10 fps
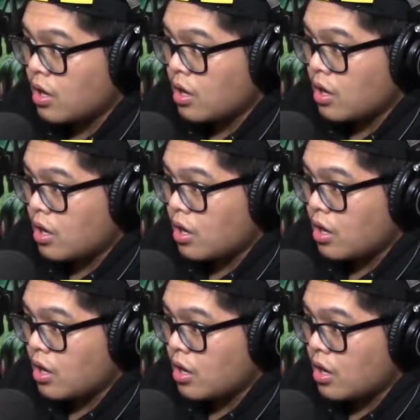
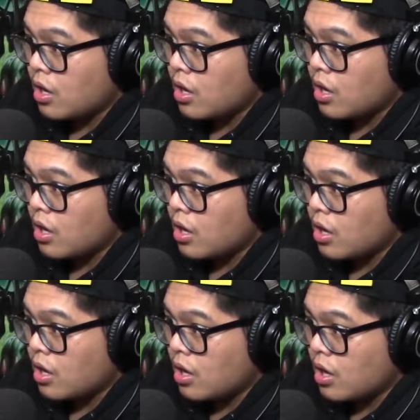
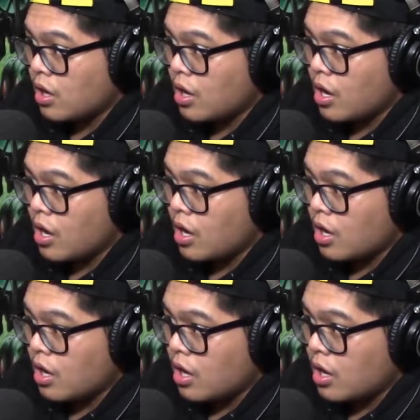
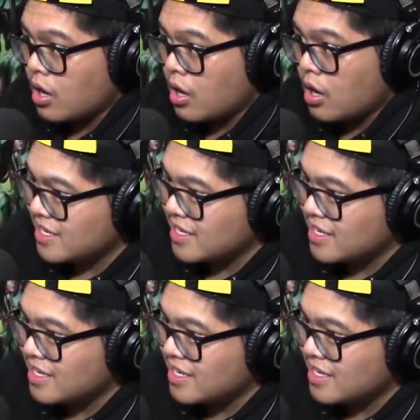Nothing is said.